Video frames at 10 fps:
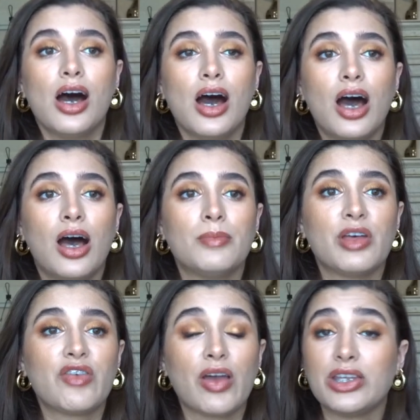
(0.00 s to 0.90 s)
um,
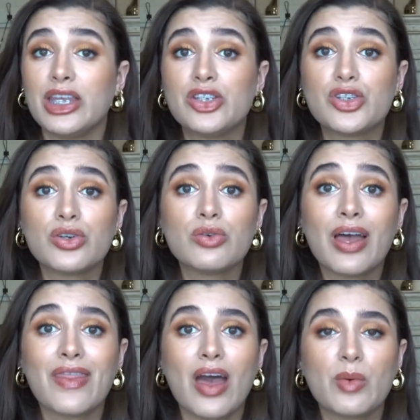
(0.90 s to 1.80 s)
if I need to,
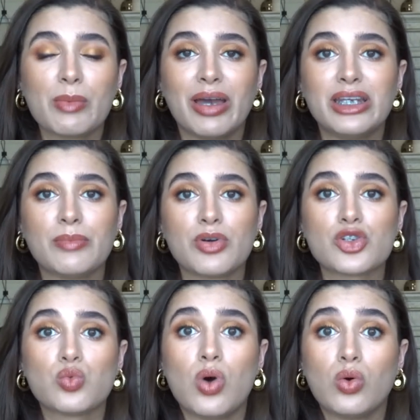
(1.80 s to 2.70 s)
and that way my
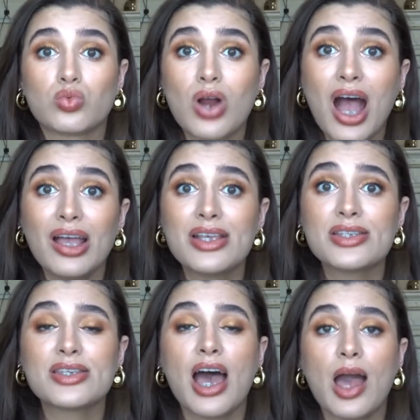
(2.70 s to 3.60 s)
numbers won't rise.